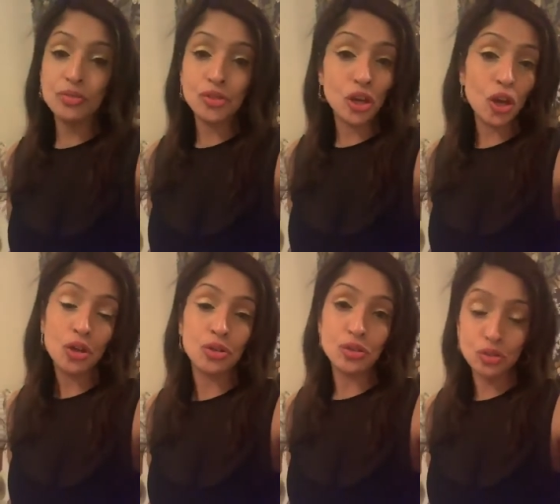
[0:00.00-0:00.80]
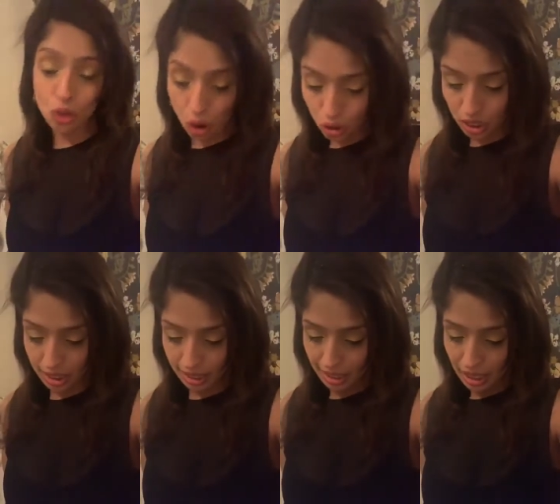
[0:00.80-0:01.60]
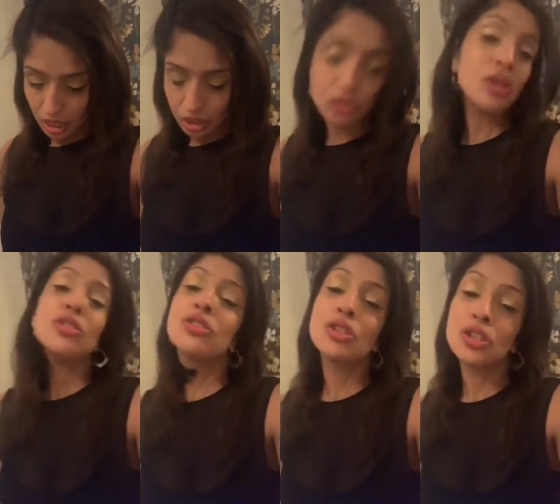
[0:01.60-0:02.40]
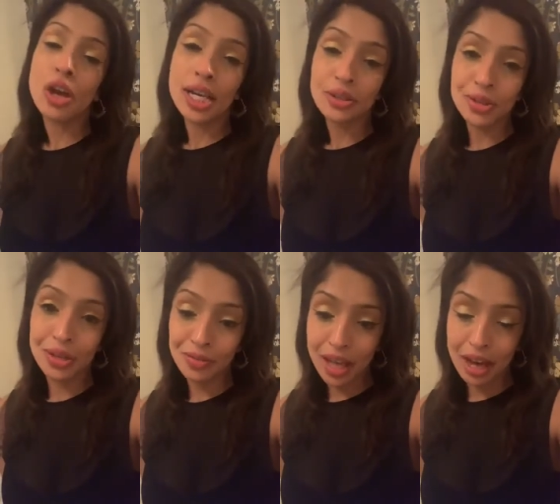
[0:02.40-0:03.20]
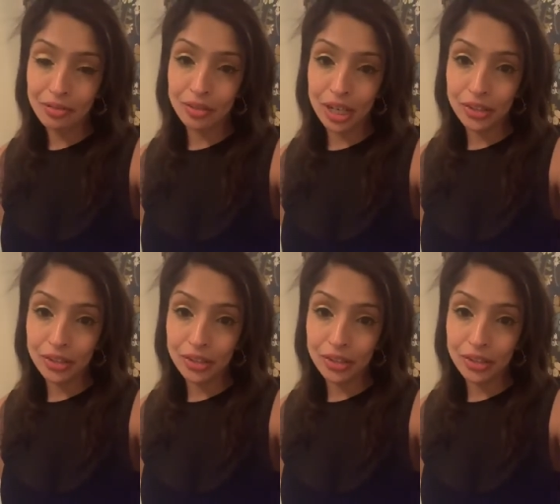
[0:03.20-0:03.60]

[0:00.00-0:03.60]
chose to deny yourself love, right?